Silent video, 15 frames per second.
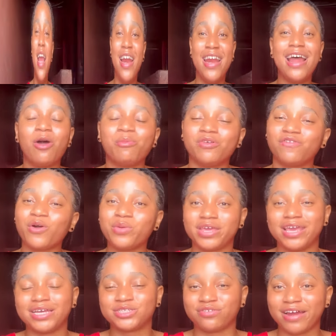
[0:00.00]
Now before we
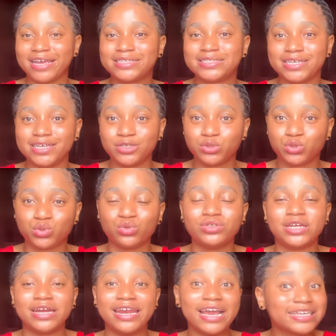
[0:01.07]
get right into
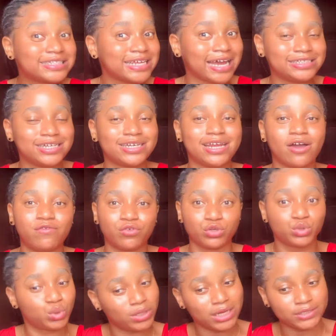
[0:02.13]
the next agenda for
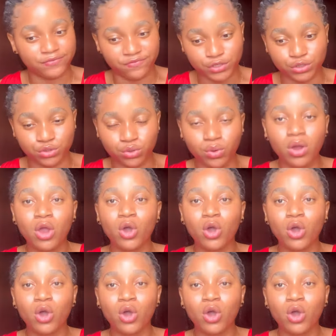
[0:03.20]
today's video,